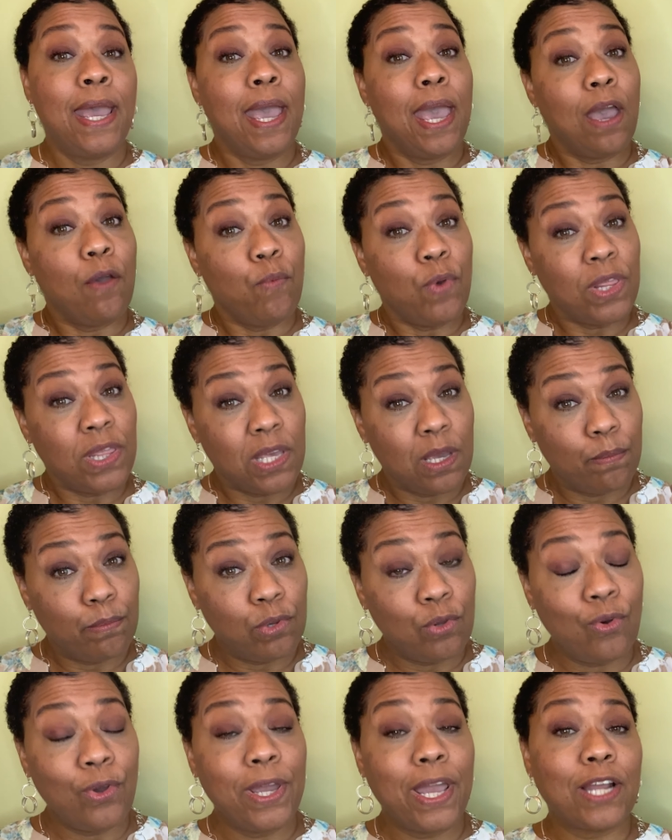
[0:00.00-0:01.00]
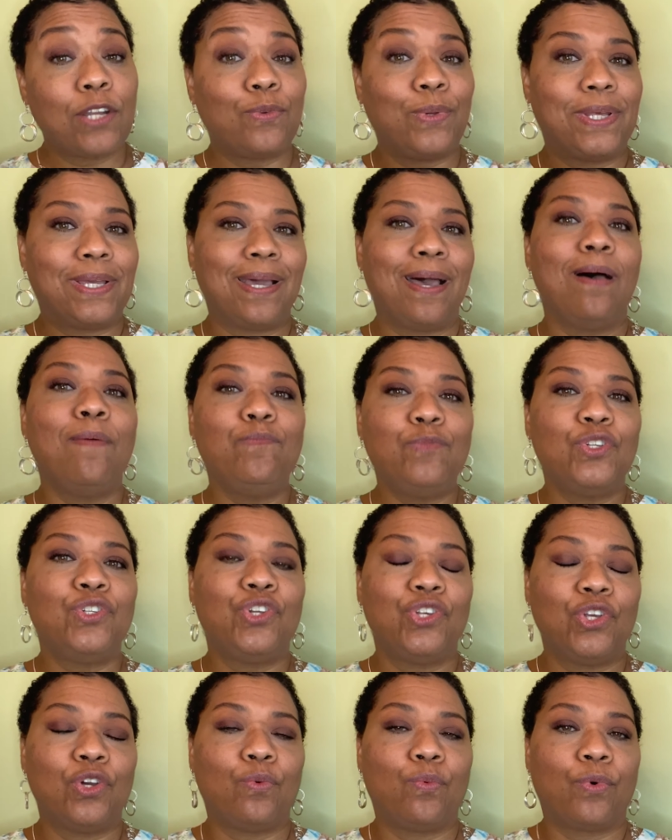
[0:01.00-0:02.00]
And when the employee actually comes
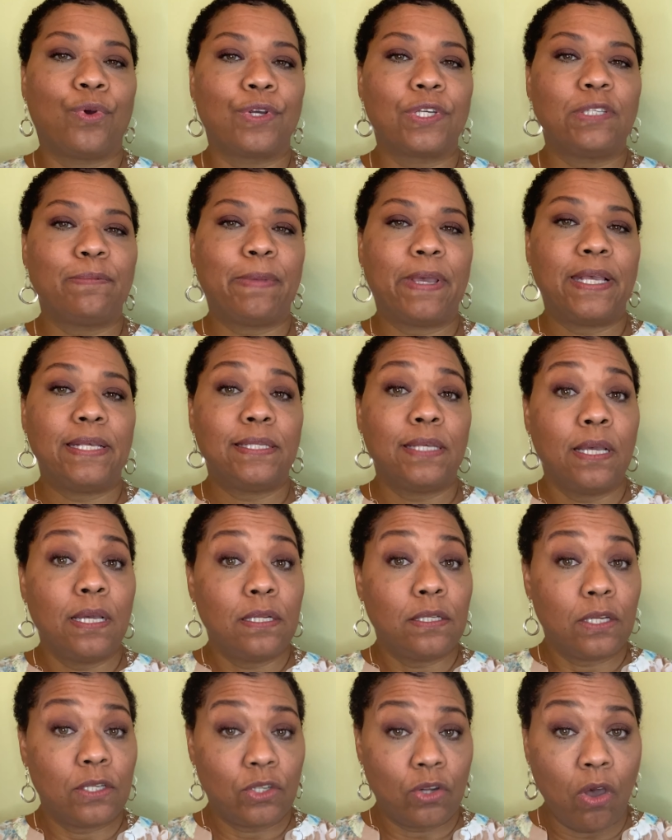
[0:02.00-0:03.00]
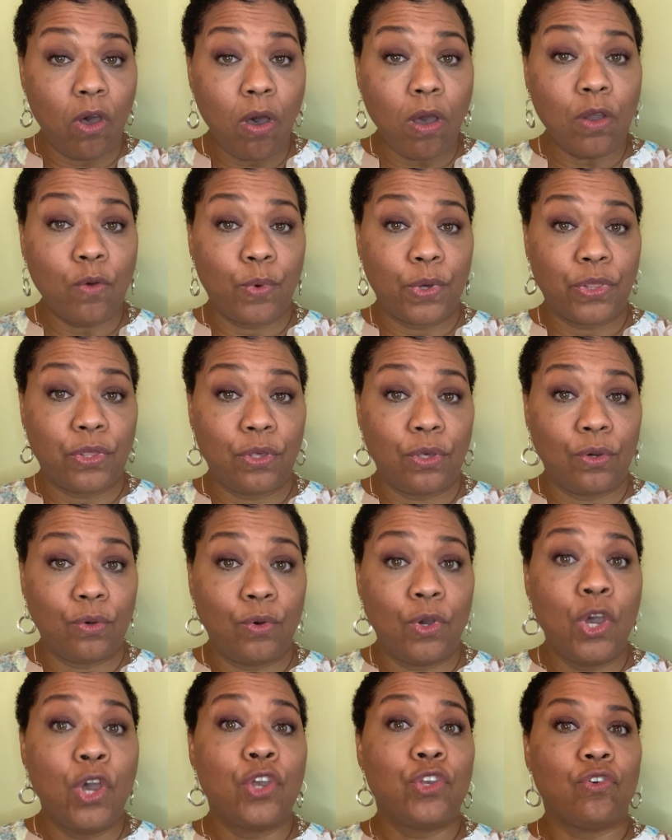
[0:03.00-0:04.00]
into your workspace to talk with you,